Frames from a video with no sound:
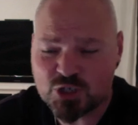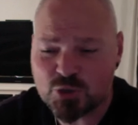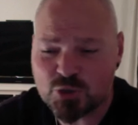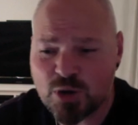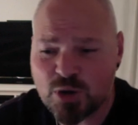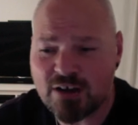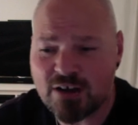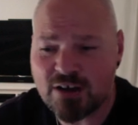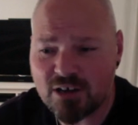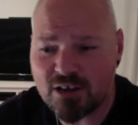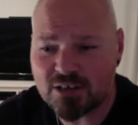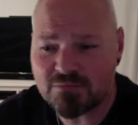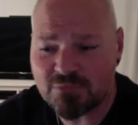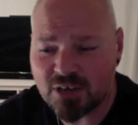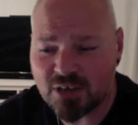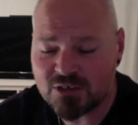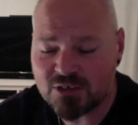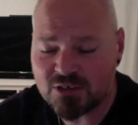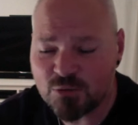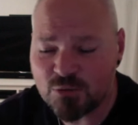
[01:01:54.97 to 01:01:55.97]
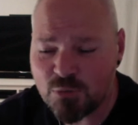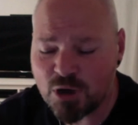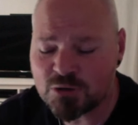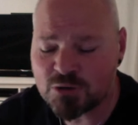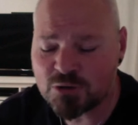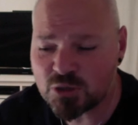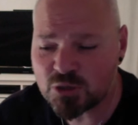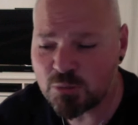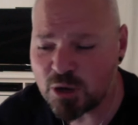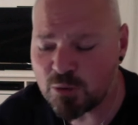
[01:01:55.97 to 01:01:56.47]
is where I, I do
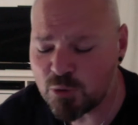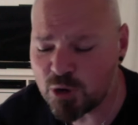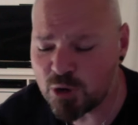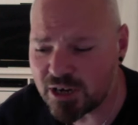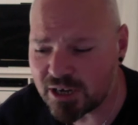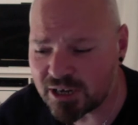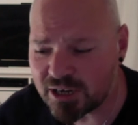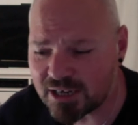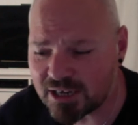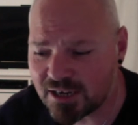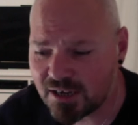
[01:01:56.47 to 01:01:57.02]
most of my work.